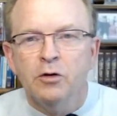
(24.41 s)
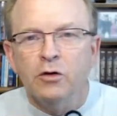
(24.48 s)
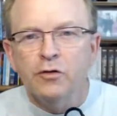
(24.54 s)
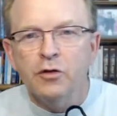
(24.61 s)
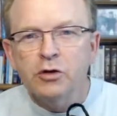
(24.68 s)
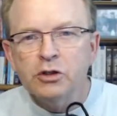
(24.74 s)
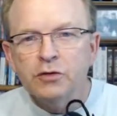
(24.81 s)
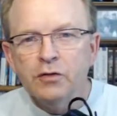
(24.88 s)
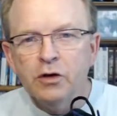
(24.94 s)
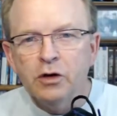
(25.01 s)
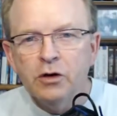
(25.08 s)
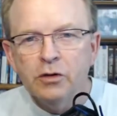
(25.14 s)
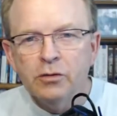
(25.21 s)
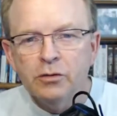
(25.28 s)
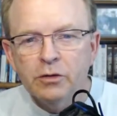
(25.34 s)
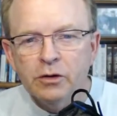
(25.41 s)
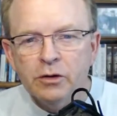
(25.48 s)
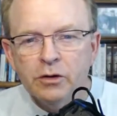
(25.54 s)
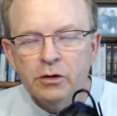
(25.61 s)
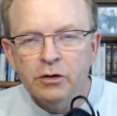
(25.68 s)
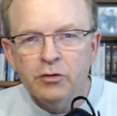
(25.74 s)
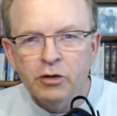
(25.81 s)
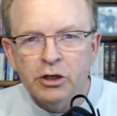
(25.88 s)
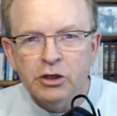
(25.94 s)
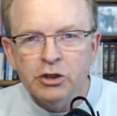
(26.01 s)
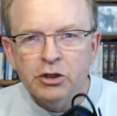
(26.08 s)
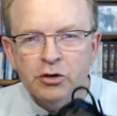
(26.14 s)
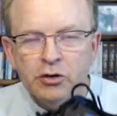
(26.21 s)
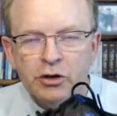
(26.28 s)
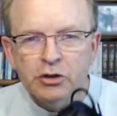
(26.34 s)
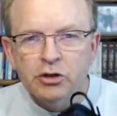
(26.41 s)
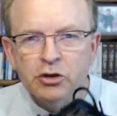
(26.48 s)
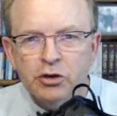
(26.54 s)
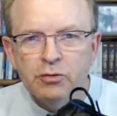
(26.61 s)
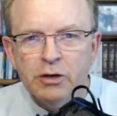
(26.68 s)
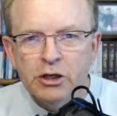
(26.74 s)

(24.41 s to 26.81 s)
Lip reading: Well, first of all, the running shoe has two